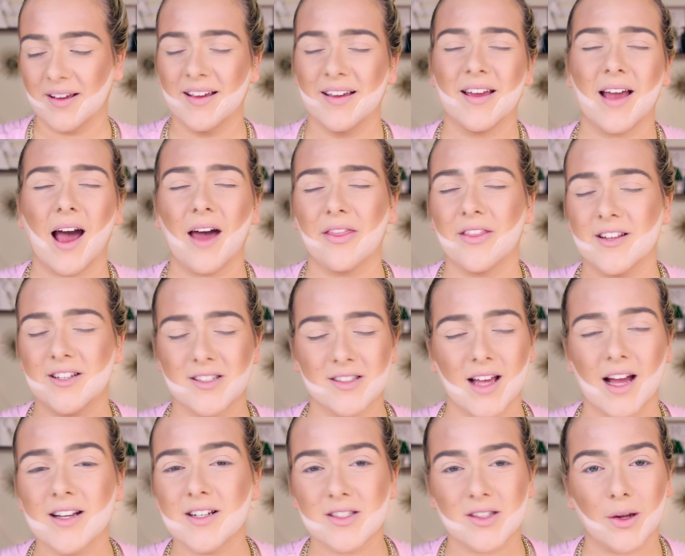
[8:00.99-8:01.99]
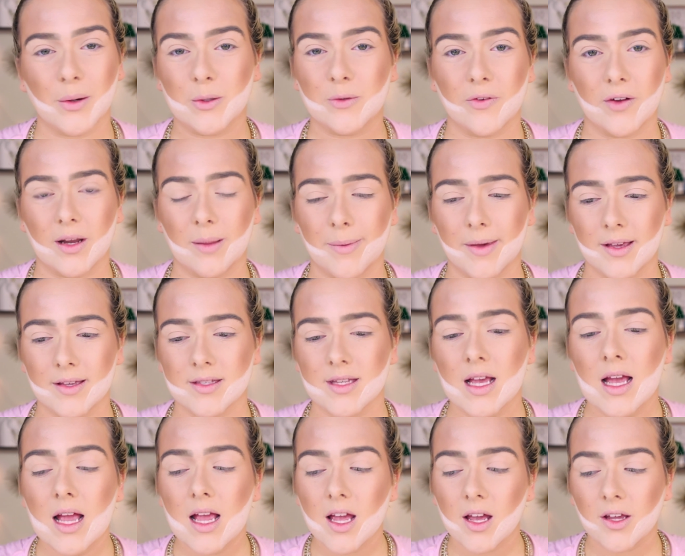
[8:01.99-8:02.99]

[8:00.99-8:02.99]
I just thought it was funny because,